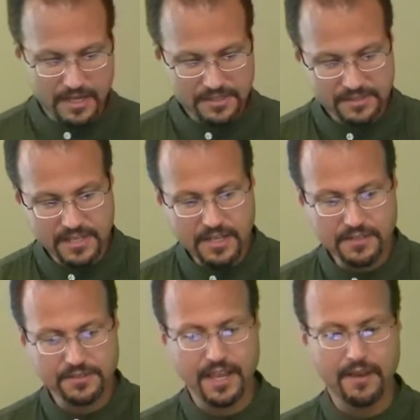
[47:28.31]

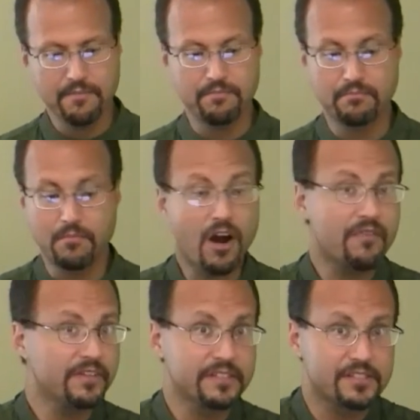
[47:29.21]
sings a
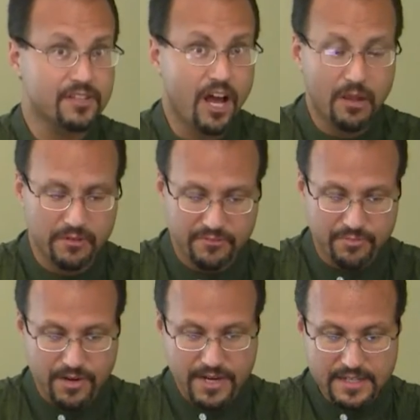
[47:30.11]
marvelous psalm of
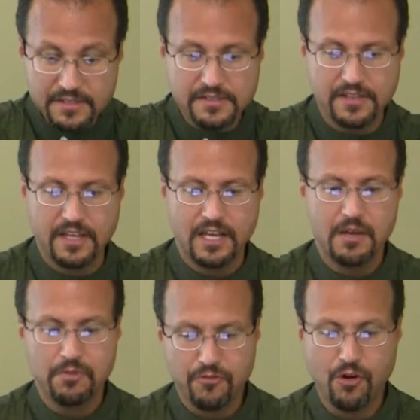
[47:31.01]
praise
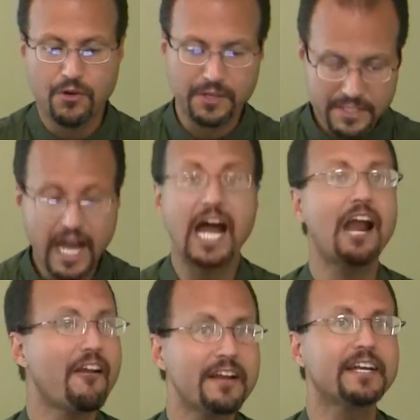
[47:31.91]
before
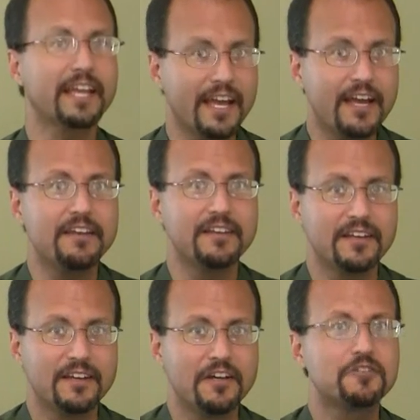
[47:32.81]
retiring again
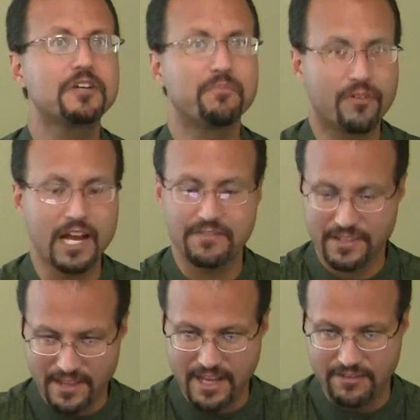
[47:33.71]
to
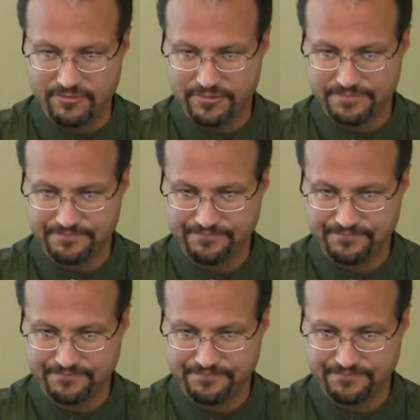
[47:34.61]
private life.